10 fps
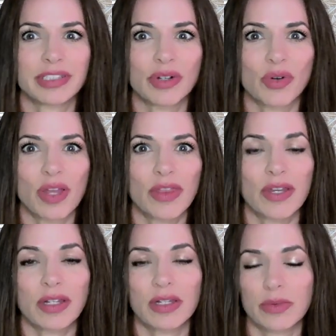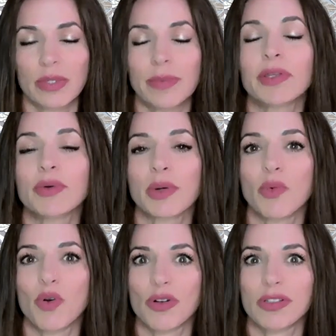and then you reap the
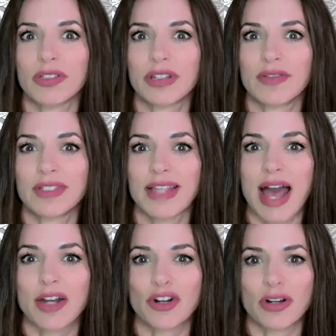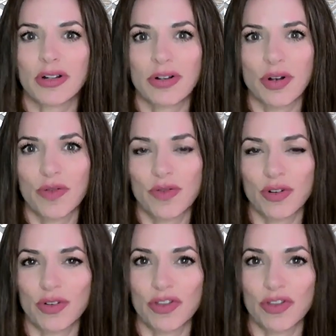rewards of Saturn over